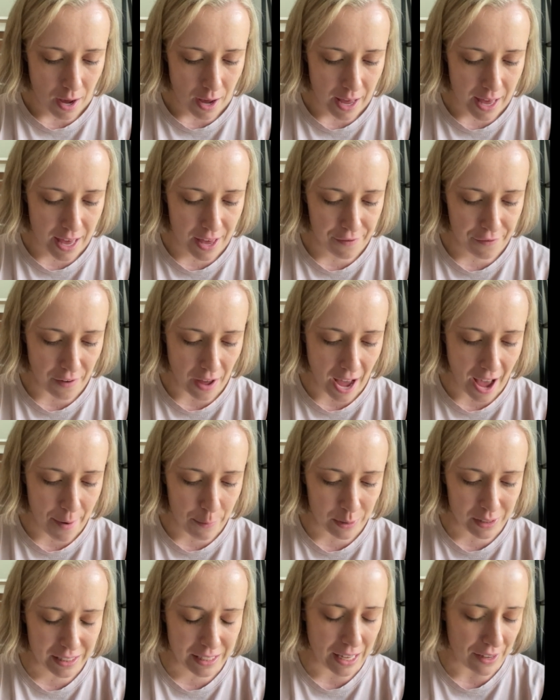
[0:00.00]
If I
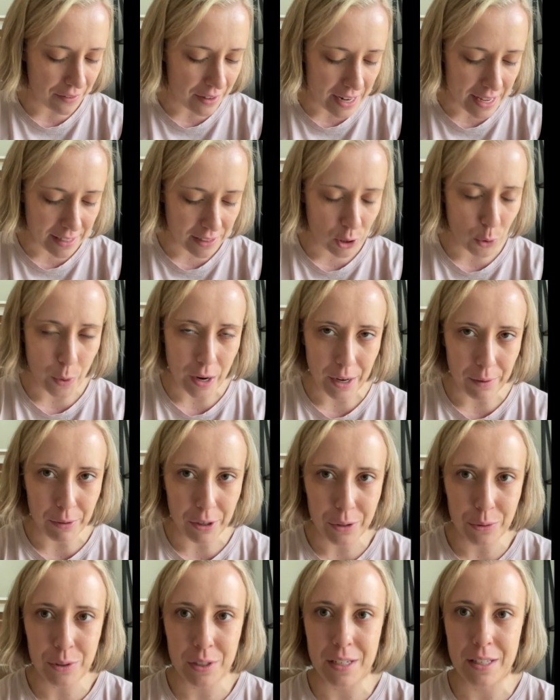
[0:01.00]
was given a square
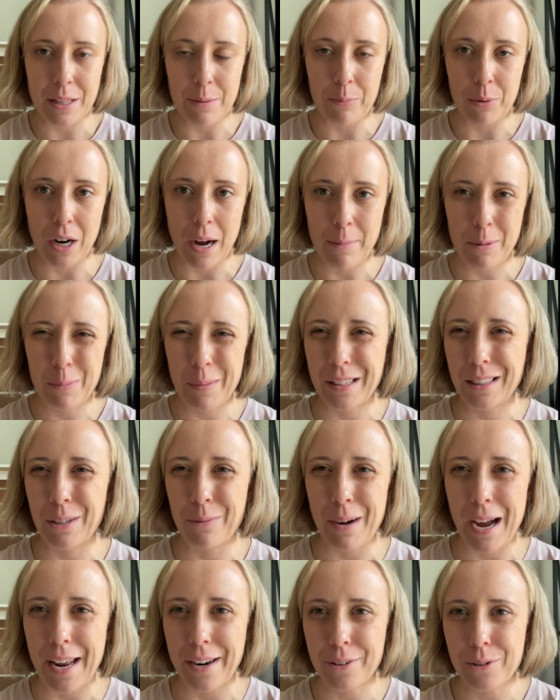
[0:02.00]
root in the problem, like the
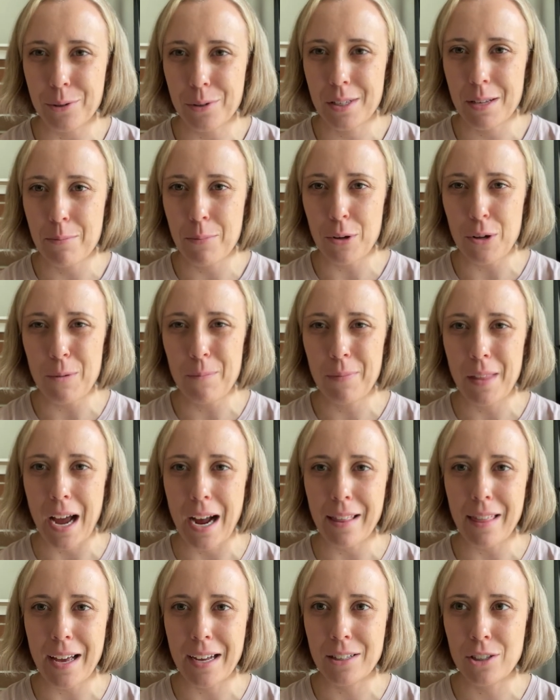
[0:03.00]
radical symbol,
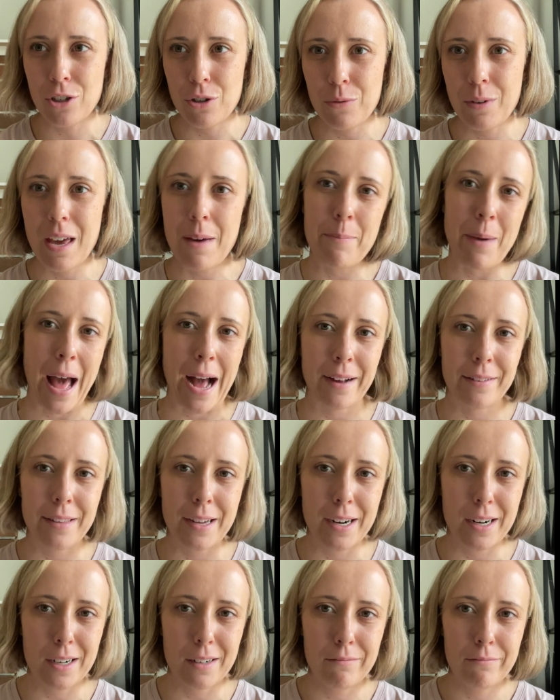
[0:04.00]
I like to get back
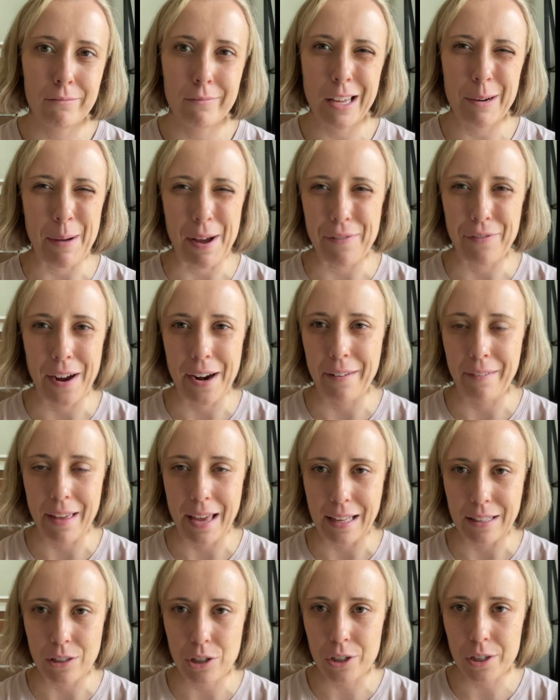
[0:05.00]
there in my final
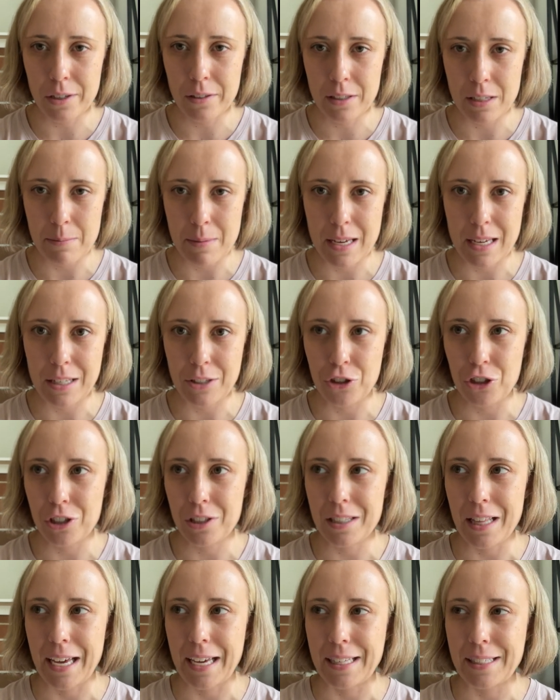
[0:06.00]
answer. To me, it's
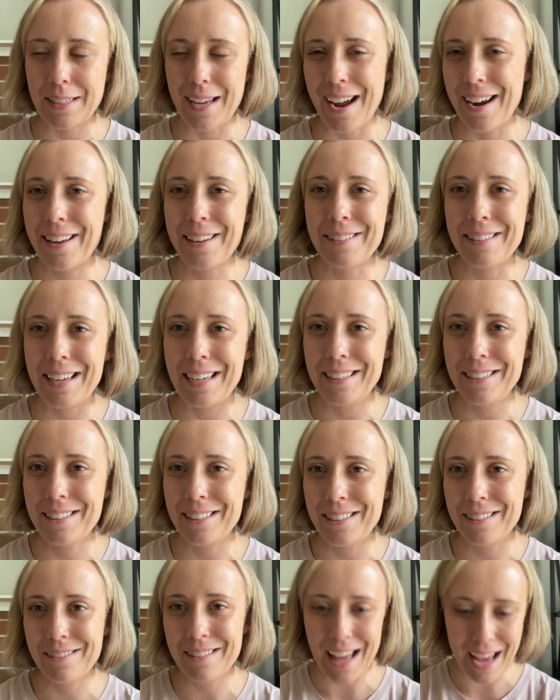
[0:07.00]
just like it's kind of clean
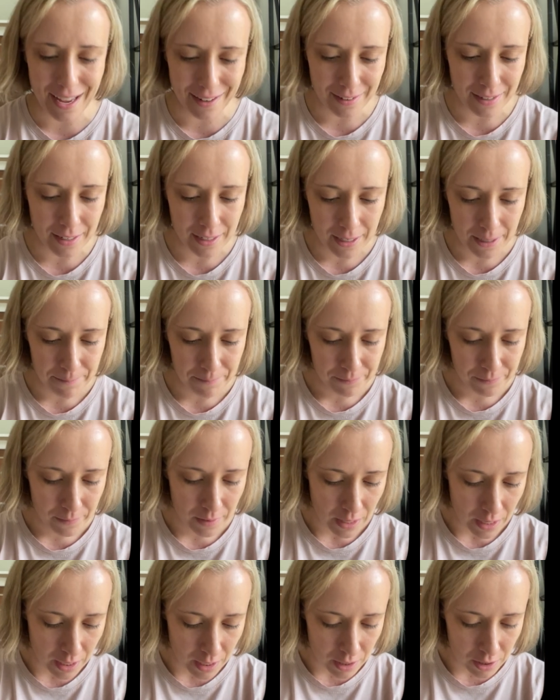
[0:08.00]
to do that.
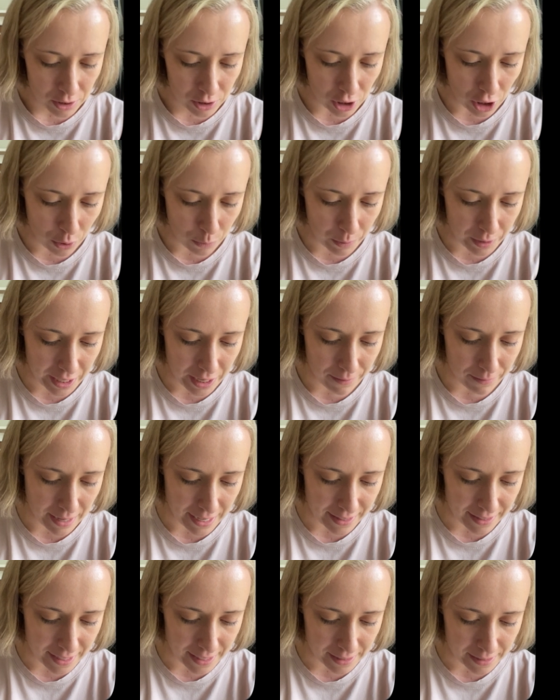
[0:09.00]
So we're going to
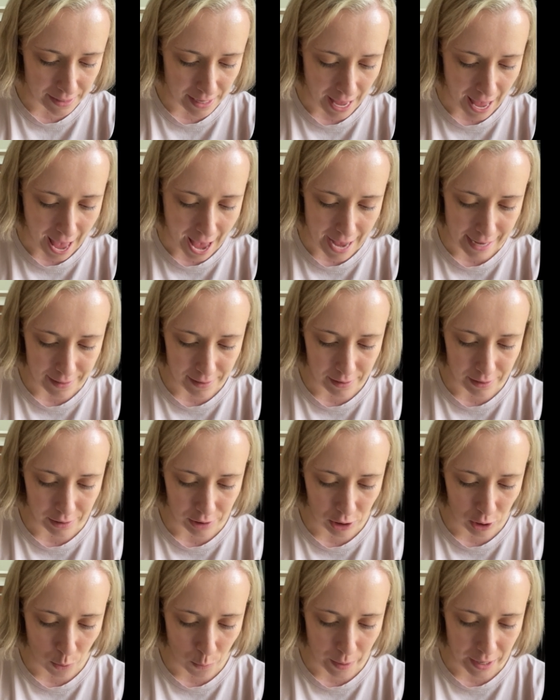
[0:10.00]
write this as the
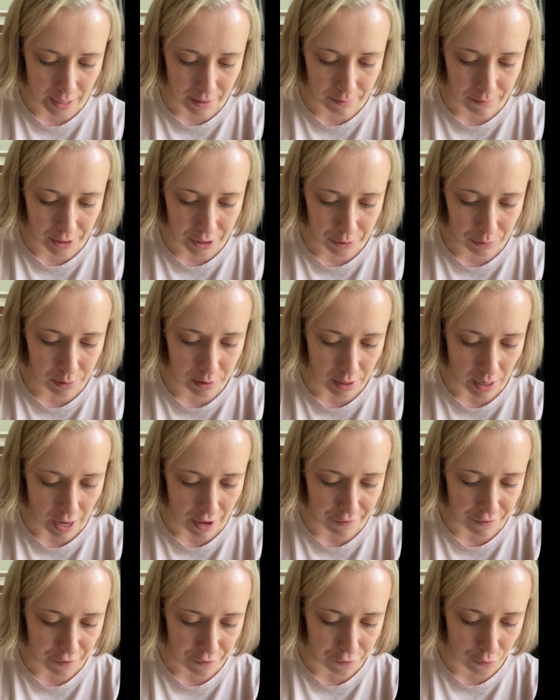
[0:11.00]
square root
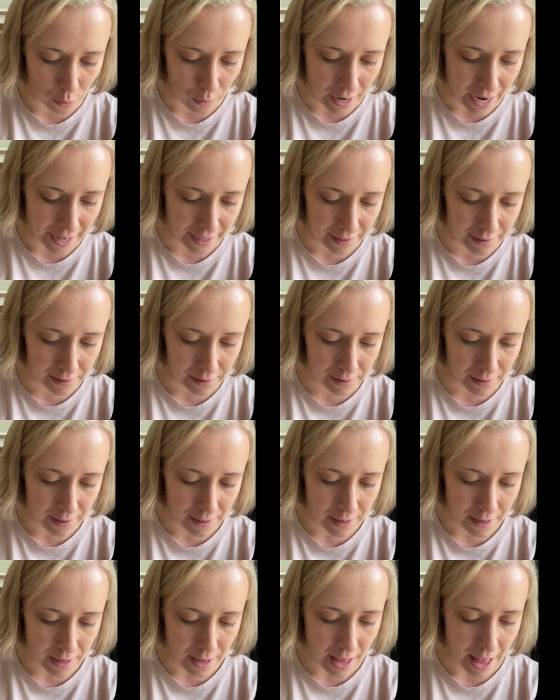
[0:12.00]
of 4x
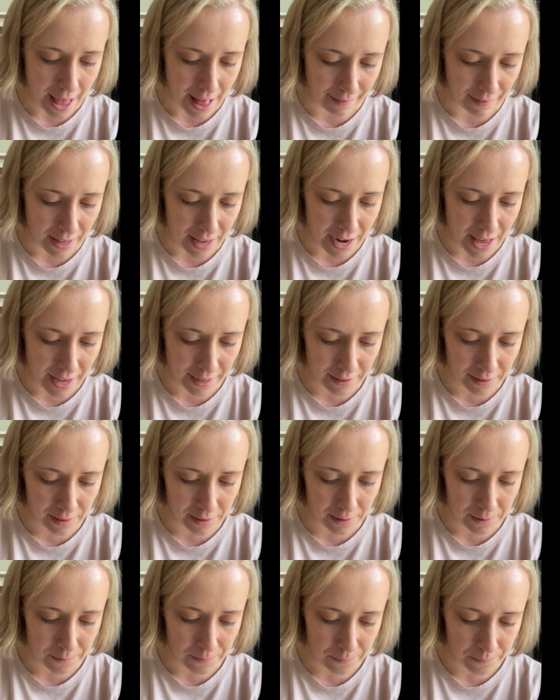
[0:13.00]
ln x.